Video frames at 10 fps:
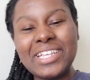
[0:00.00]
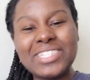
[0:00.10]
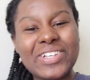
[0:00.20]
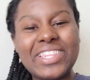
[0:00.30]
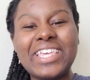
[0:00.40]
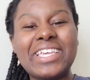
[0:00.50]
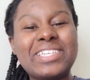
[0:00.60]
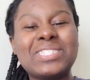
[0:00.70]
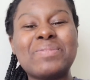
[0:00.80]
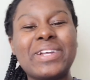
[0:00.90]
enjoyed the
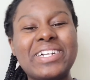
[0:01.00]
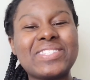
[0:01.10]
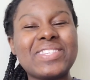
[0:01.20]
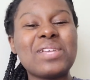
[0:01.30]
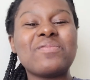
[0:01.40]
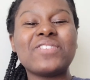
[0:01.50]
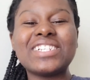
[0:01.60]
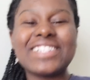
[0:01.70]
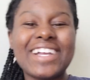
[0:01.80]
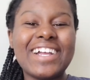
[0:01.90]
experience with them for
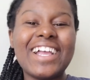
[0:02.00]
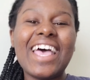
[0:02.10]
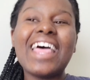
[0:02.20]
sure.